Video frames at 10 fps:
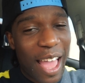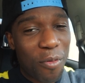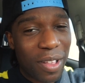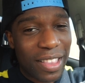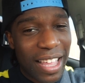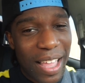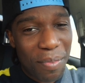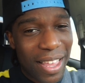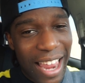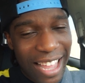out with D N
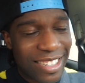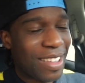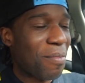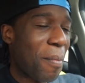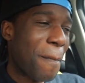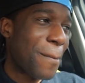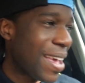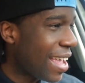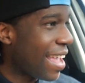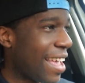B Nation.
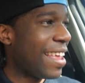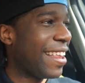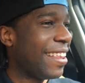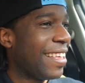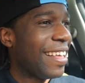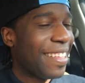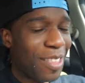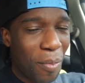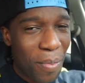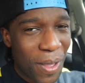Man,
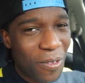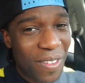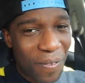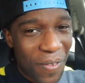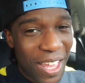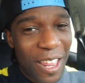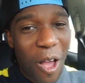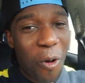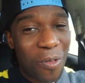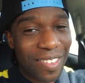the music
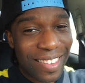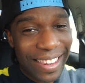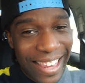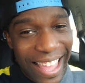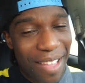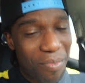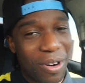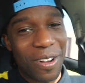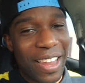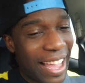video was lit,
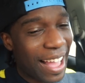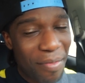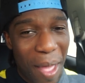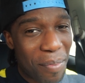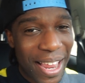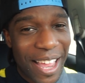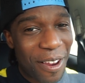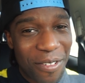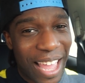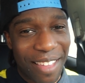bro. Like, I'm not playing
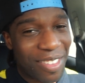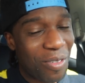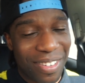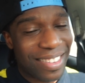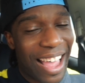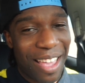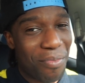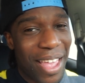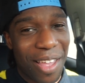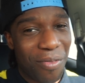no games. It was tight,
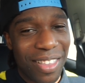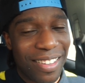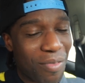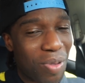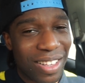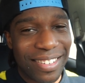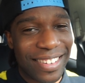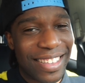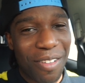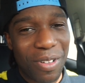man. We took
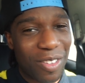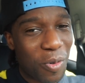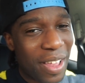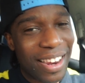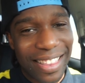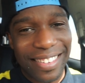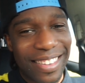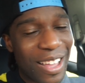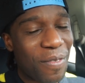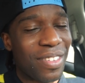pictures. They retweeted the
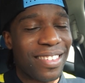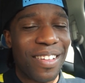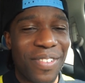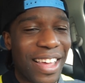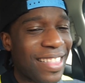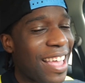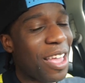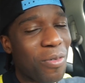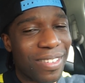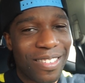stuff and stuff like
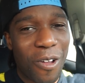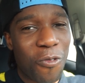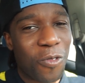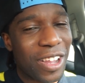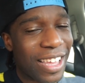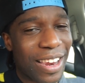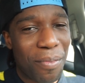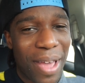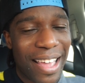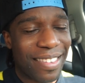that. It was so freaking
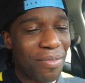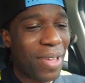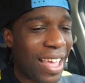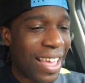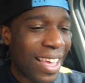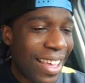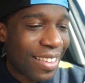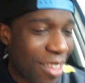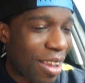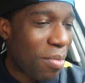amazing, man.
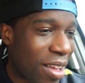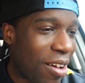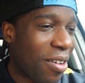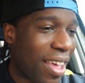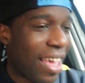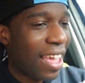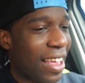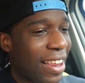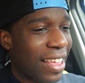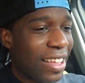So let me go
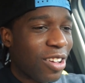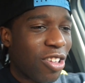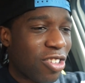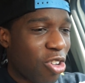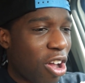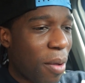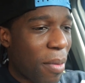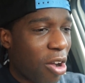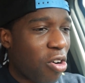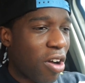ahead, start up
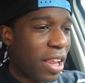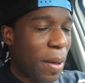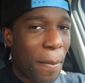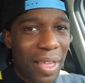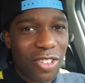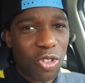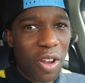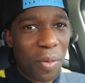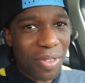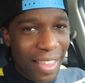my car a little bit, you know
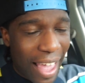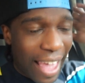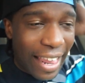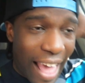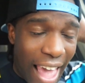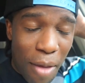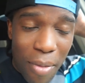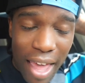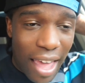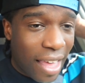what I'm saying? And hey,
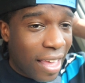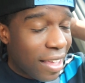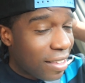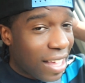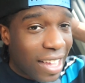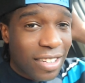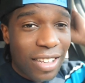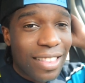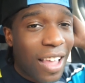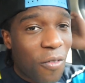man, y'all
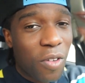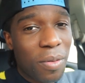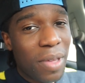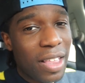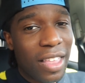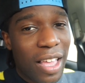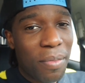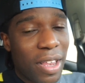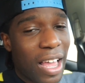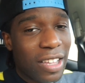should definitely meet D
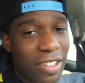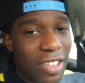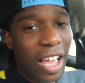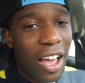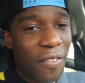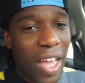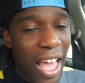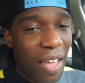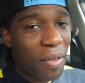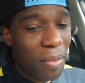N B Nation, y'all. If y'all
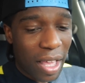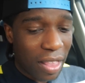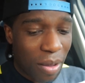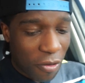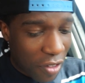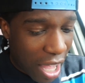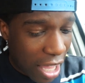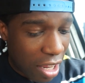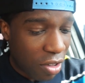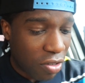haven't met them, if
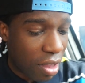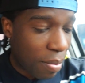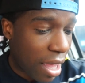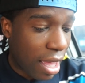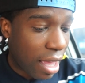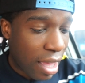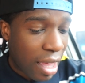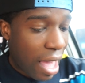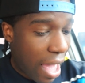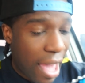y'all in Houston, man,
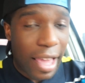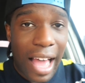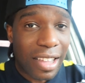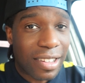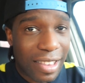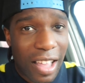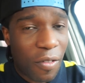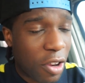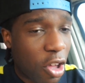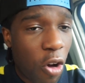hey, y'all should
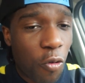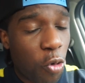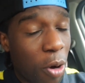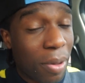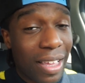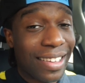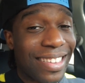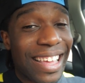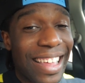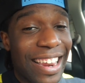definitely go for it,
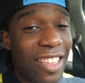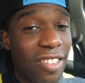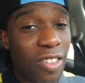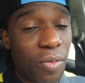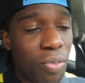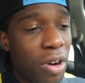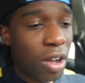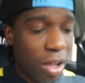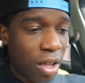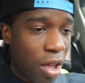because it is,
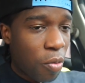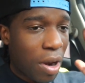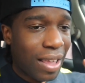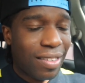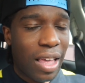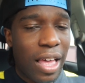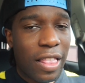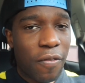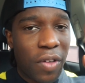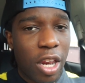bruh. When I
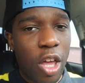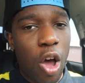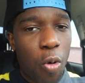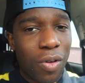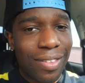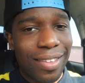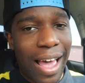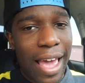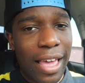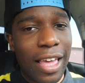said the video was
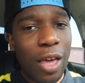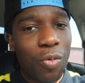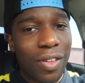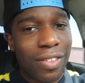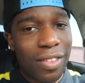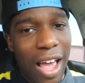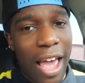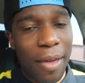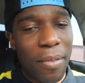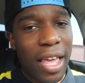tight, it was
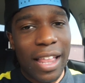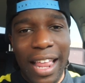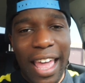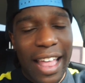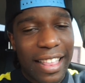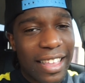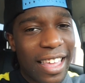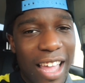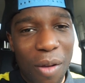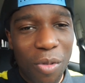tight, man. They had the
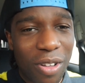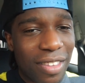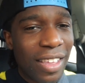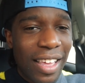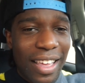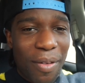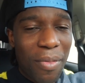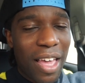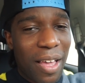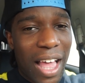cameras,
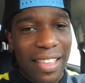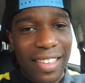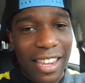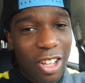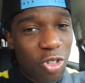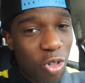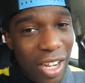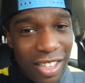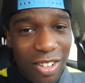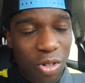man. I seen the
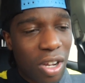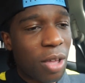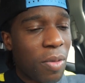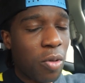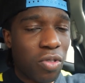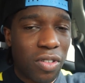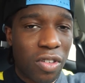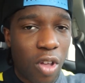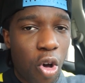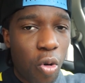green screen. It was
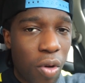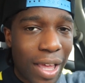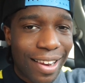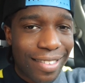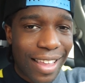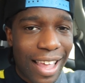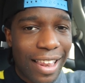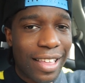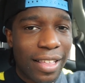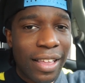so
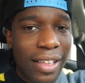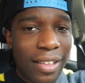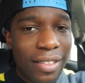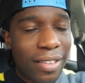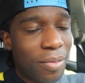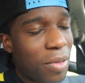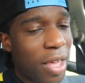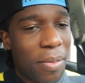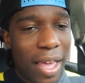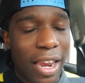entertaining to
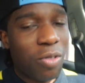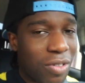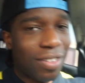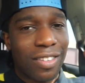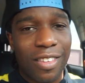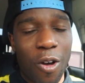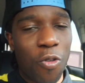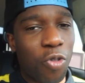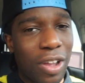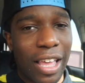me, man. It was just so
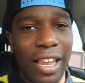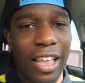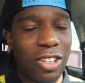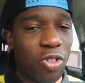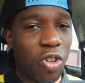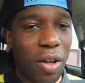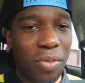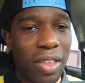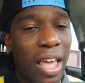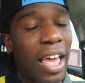freaking lit, you know what I'm
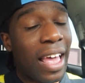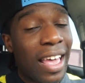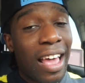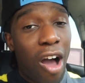saying?